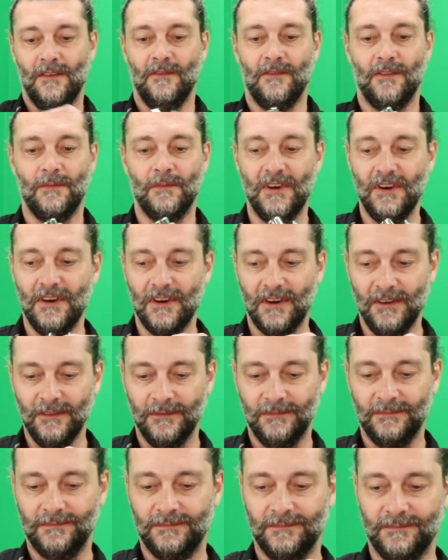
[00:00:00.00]
from here,
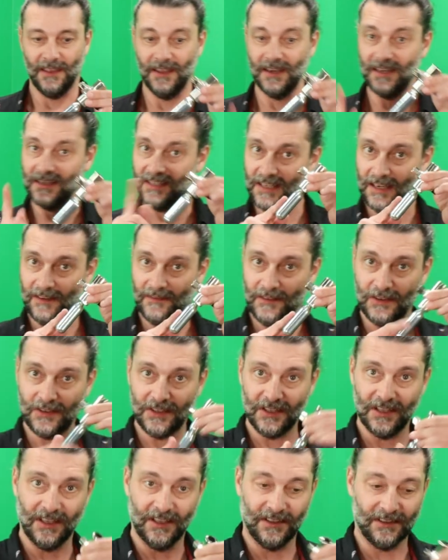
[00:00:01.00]
and then instead of
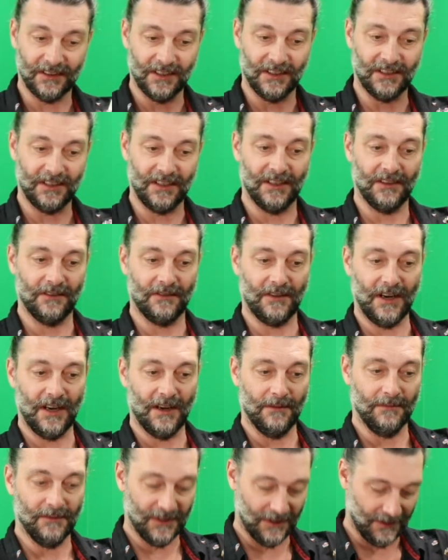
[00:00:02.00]
using the little 16
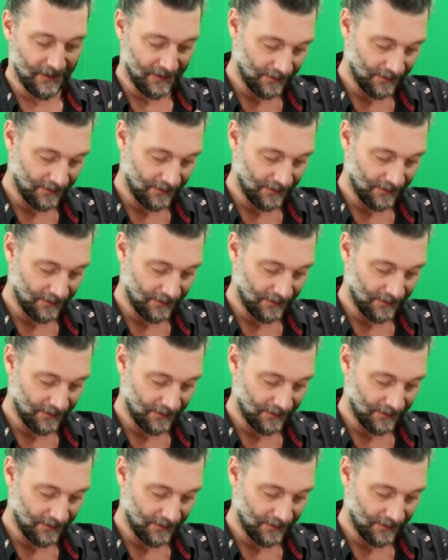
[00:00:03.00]
grams,